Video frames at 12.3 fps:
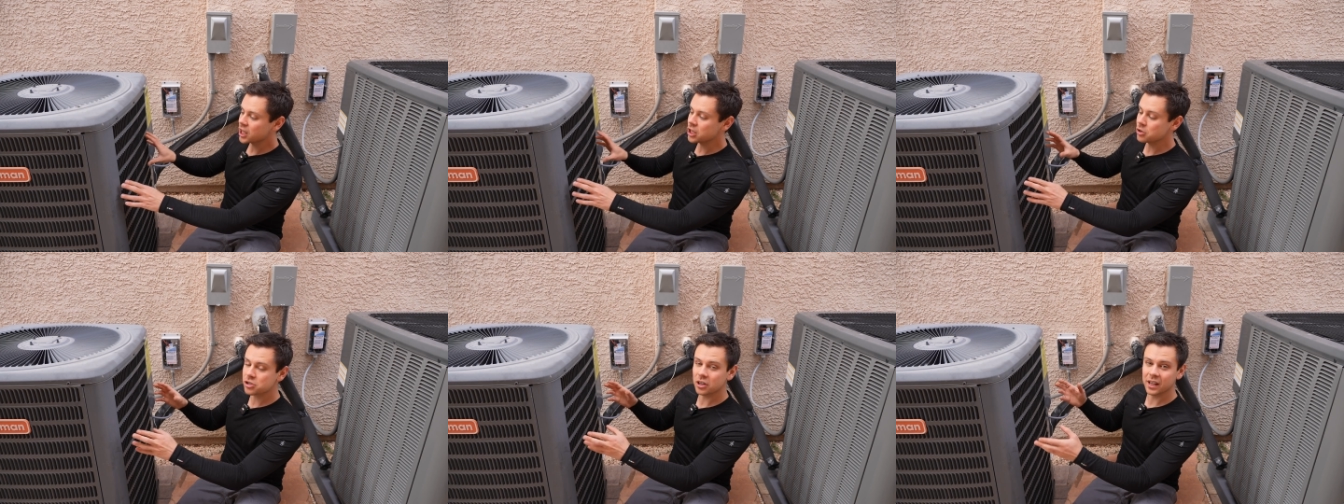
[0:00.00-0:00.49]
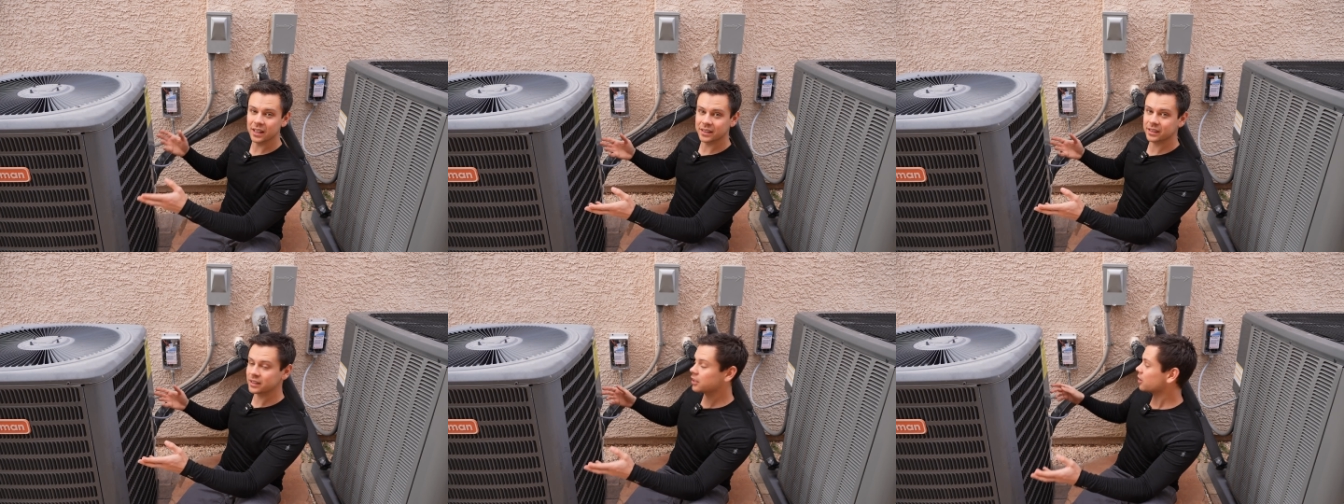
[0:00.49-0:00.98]
you should
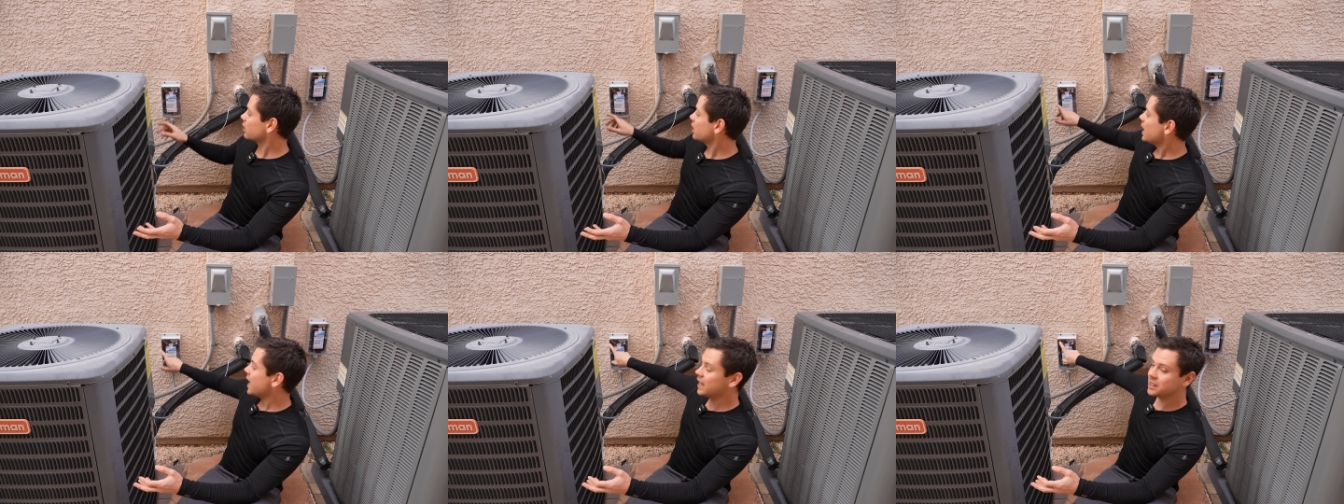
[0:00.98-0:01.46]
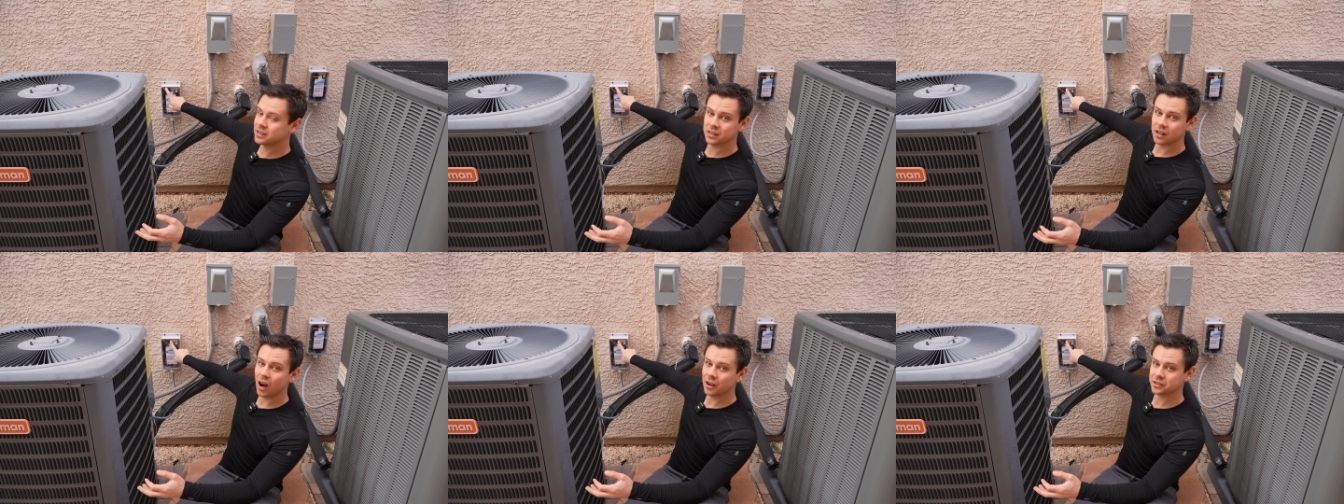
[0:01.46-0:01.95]
consider a
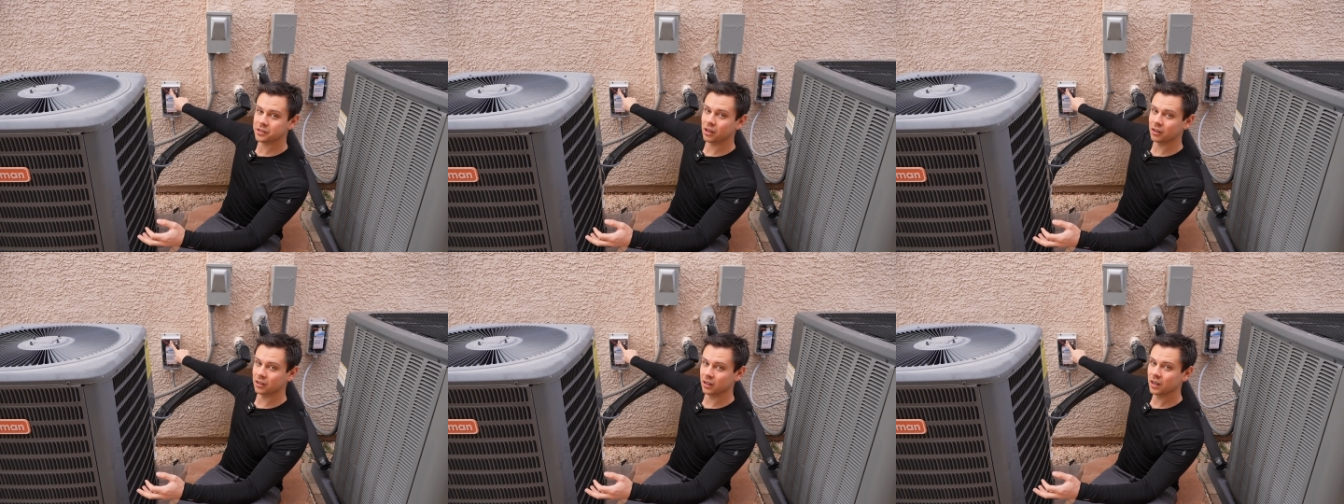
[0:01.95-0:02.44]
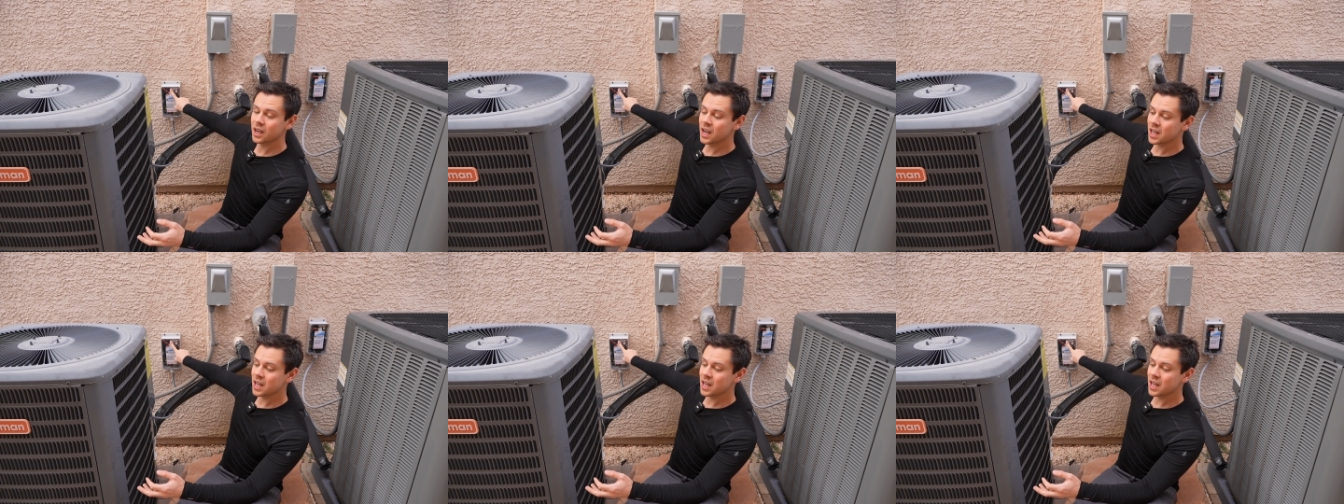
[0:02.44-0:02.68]
soft starter.